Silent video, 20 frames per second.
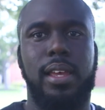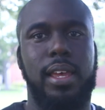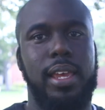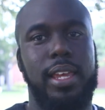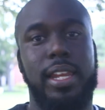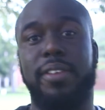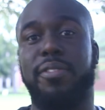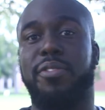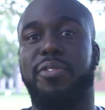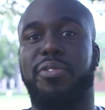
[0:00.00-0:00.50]

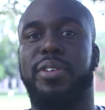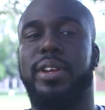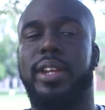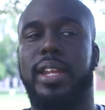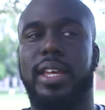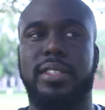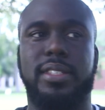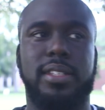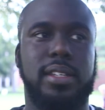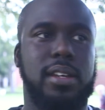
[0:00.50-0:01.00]
and even
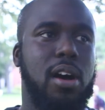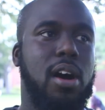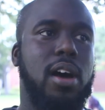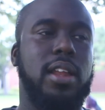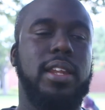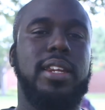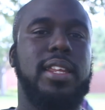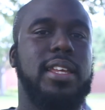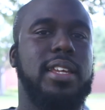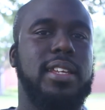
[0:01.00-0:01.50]
freelancing,
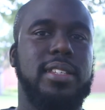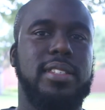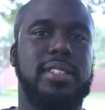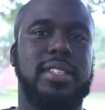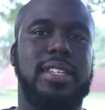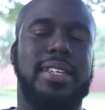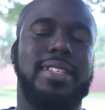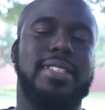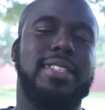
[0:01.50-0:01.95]
all it is